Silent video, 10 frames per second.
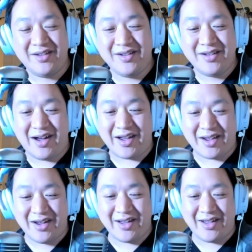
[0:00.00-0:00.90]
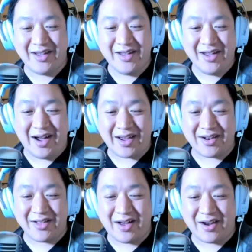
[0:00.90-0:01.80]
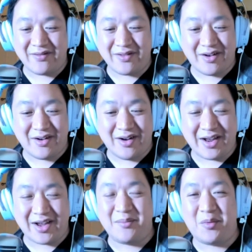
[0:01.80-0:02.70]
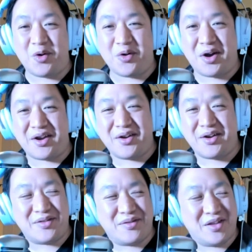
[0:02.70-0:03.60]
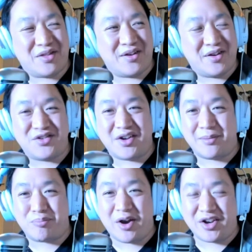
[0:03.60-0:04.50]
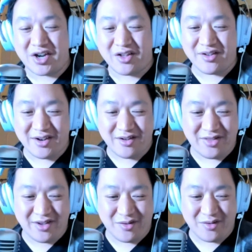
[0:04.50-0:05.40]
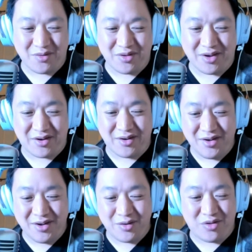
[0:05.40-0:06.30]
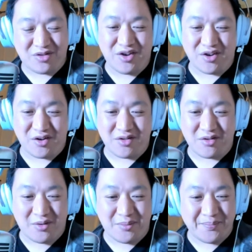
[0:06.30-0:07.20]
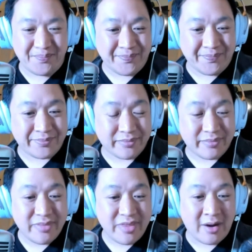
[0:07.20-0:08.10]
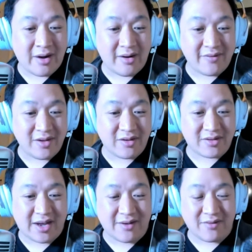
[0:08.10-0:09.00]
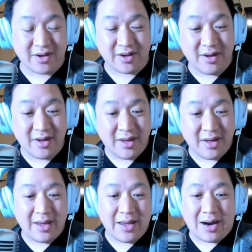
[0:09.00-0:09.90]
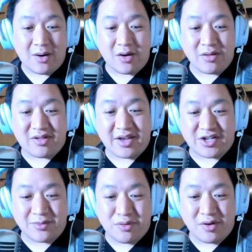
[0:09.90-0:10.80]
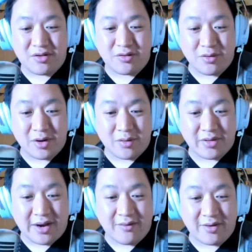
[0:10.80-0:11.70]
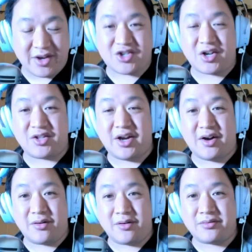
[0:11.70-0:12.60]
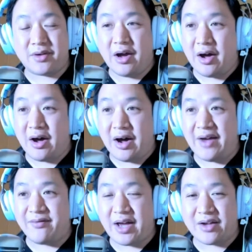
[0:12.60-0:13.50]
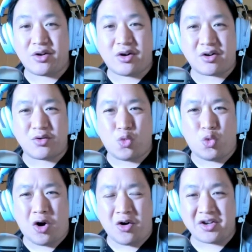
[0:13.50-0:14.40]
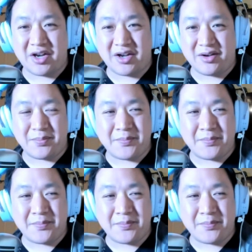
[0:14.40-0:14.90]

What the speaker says: I get a lot of it's usually in the Brian Johnson ended things where it's like, you stink. So Vincent Taverny, how are all the stash employees doing with everything shut down? I have not talked to Walt yet.